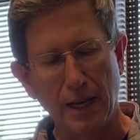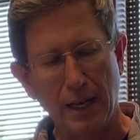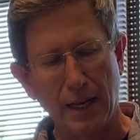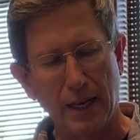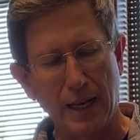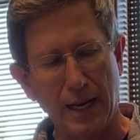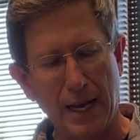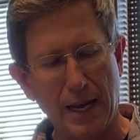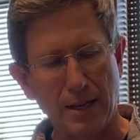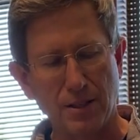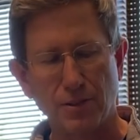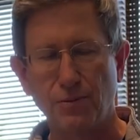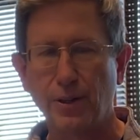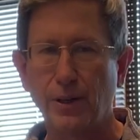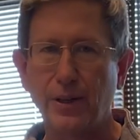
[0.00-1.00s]
it has
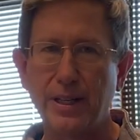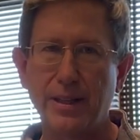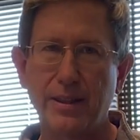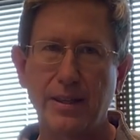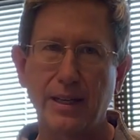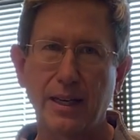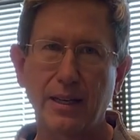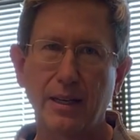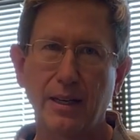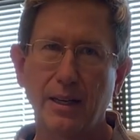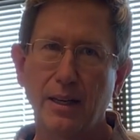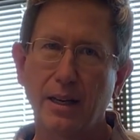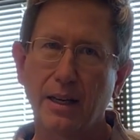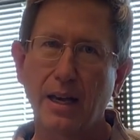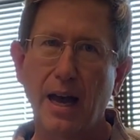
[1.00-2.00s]
a very thick
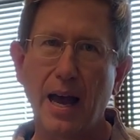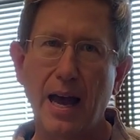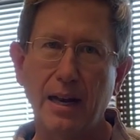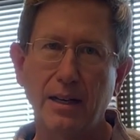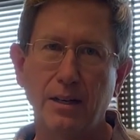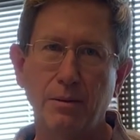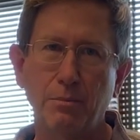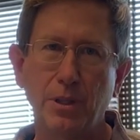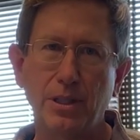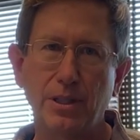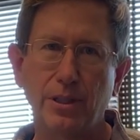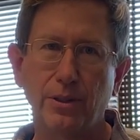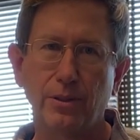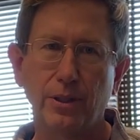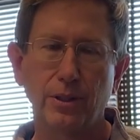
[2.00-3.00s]
cotton
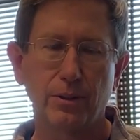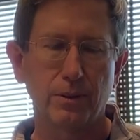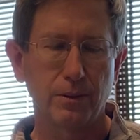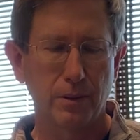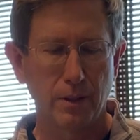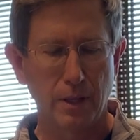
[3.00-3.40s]
material